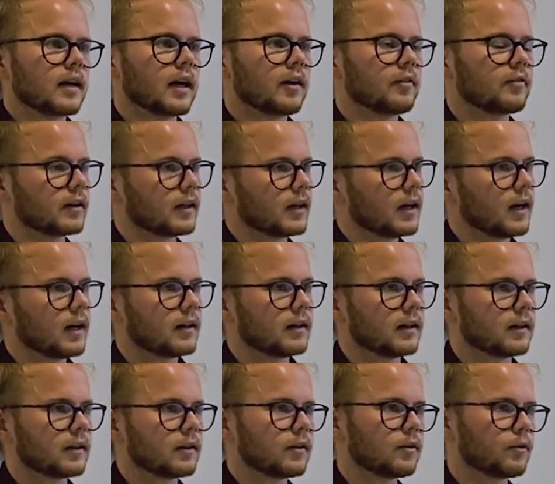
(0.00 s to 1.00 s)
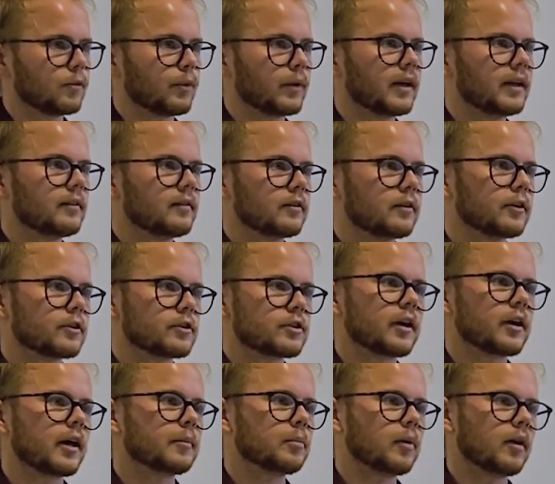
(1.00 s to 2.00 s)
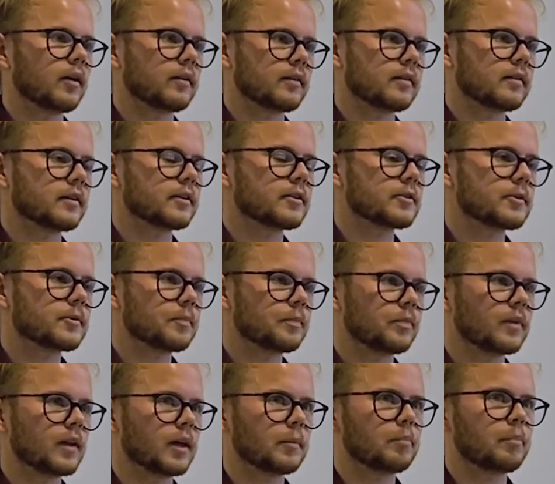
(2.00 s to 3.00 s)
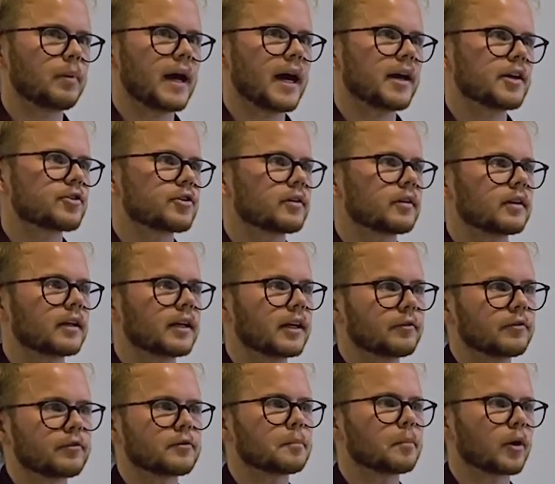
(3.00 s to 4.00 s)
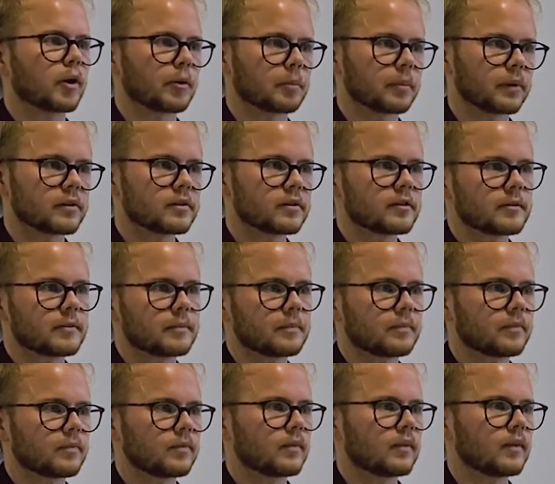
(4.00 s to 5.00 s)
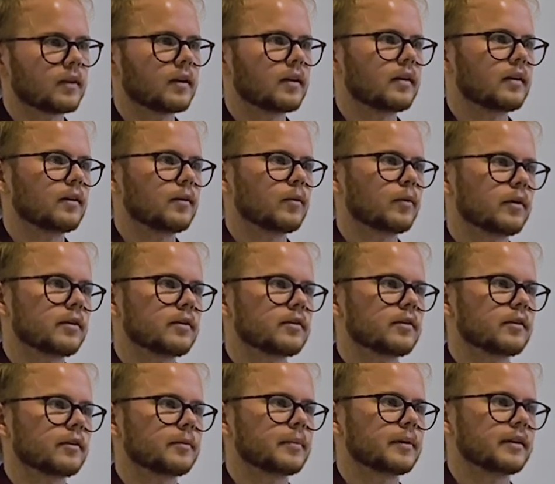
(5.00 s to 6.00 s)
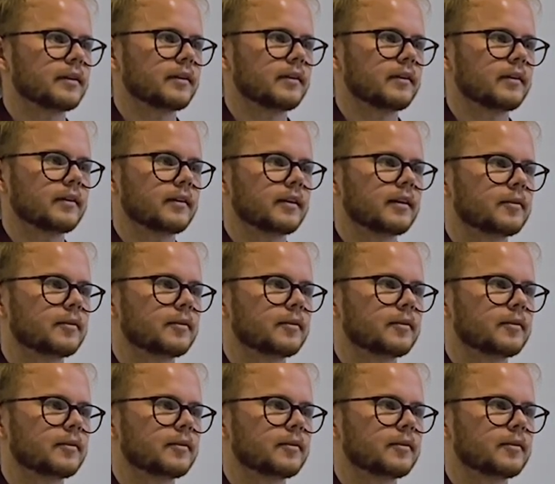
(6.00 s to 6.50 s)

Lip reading: I have a guiding research hypothesis that passion gives purpose. What is your opinion on